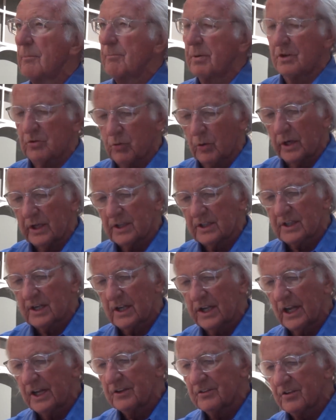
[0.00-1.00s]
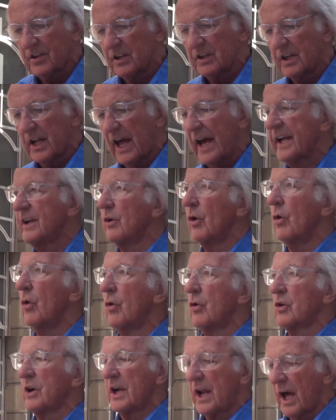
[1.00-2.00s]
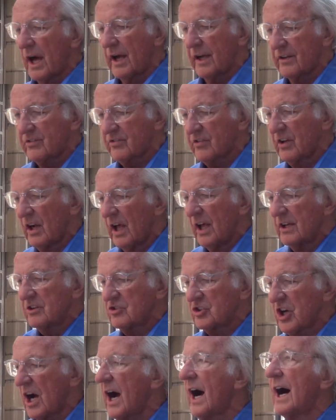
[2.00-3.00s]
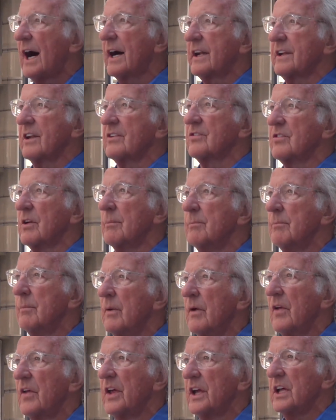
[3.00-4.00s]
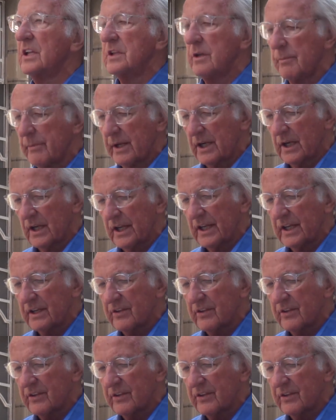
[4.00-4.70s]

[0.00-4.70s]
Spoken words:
between Clinton and organized jihadism in the Middle